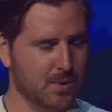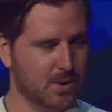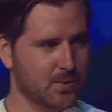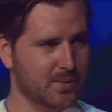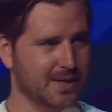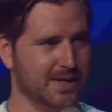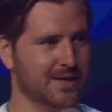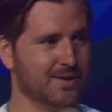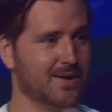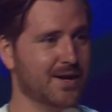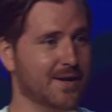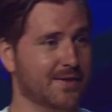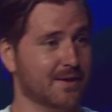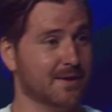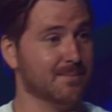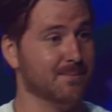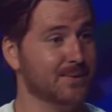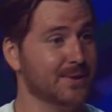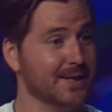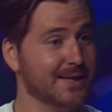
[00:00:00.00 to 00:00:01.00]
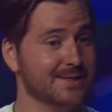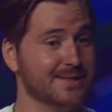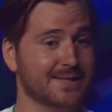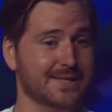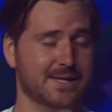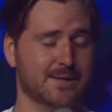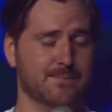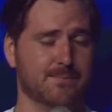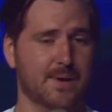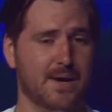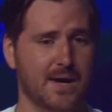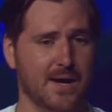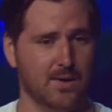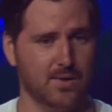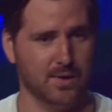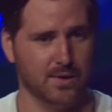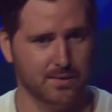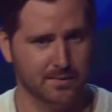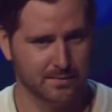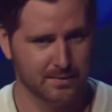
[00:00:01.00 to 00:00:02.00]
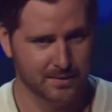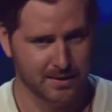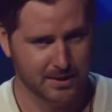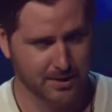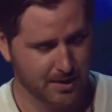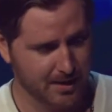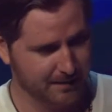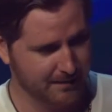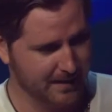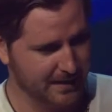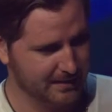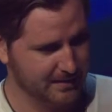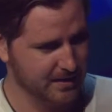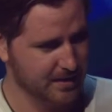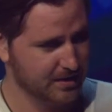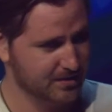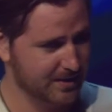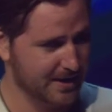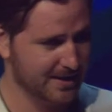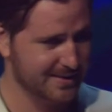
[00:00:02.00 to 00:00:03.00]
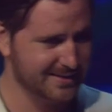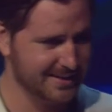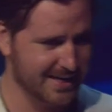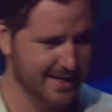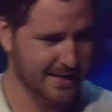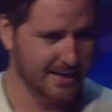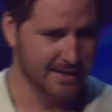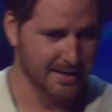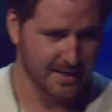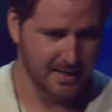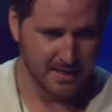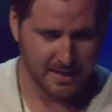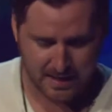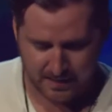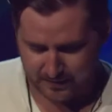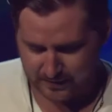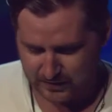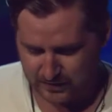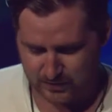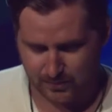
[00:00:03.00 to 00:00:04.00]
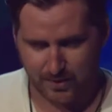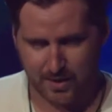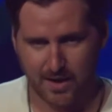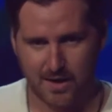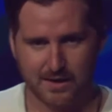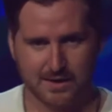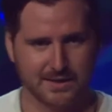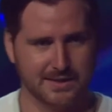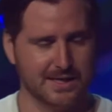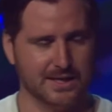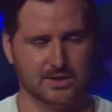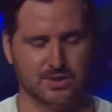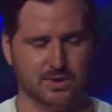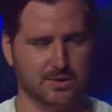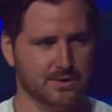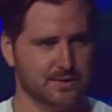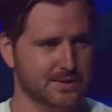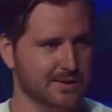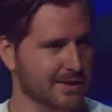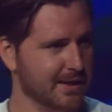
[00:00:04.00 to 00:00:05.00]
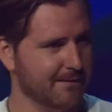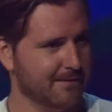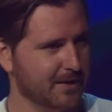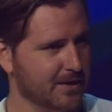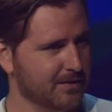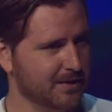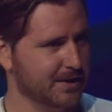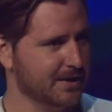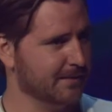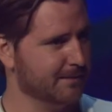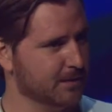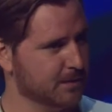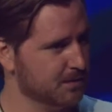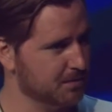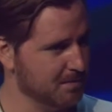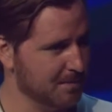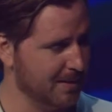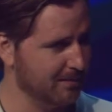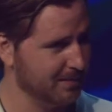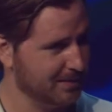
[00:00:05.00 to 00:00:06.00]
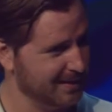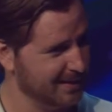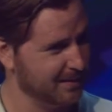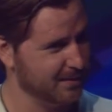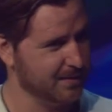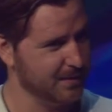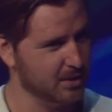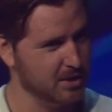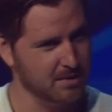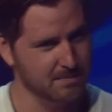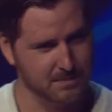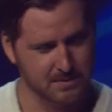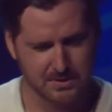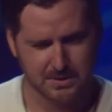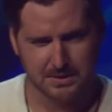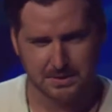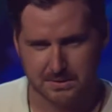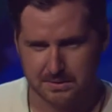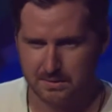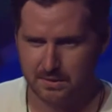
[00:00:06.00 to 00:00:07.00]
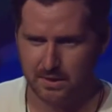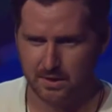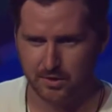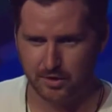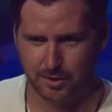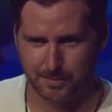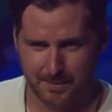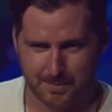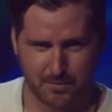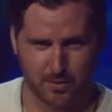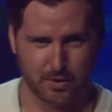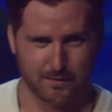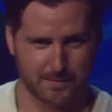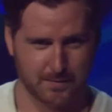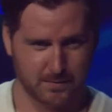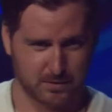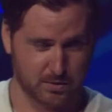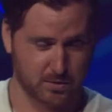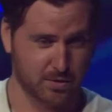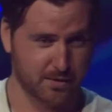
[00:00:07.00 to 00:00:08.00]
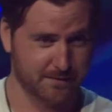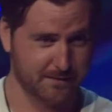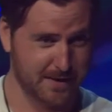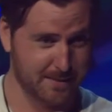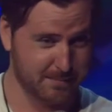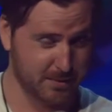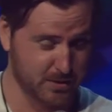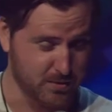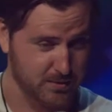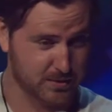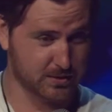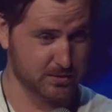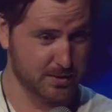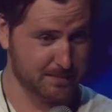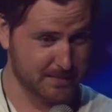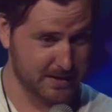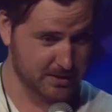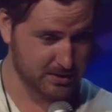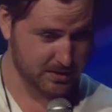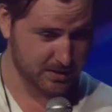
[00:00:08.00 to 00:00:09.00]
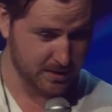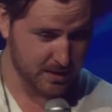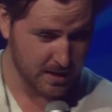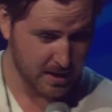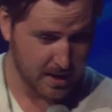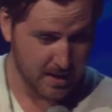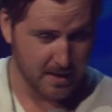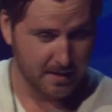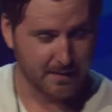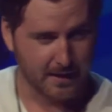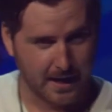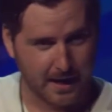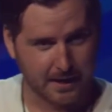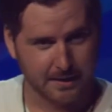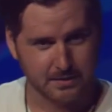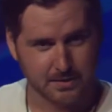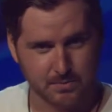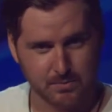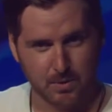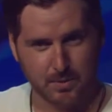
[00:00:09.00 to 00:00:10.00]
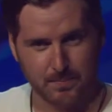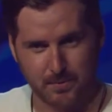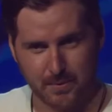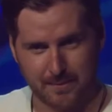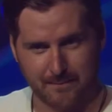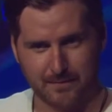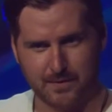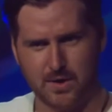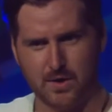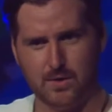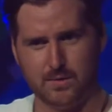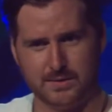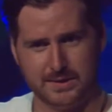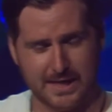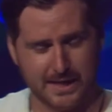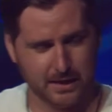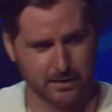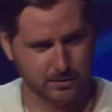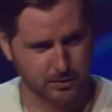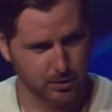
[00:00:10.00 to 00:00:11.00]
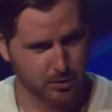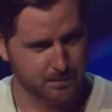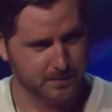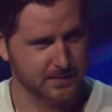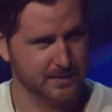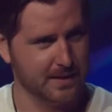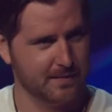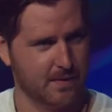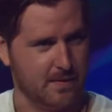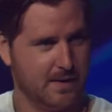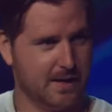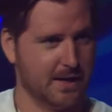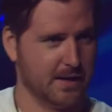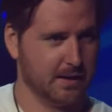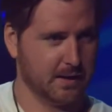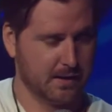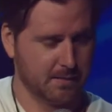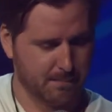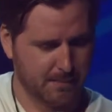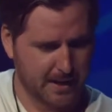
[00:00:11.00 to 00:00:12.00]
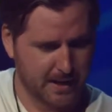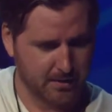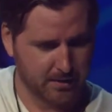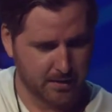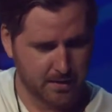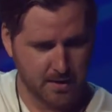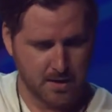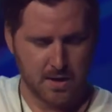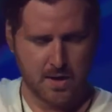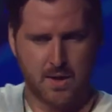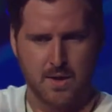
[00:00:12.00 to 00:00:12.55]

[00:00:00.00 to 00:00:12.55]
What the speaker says: where we get a lot of the complexity and power in our advanced contracts. And this is where our architecture significantly differs from everything. Ethereum's just a little bit more of a glorified Bitcoin script engine. They added some more primitive codes, they added loops, and then they added a compiler.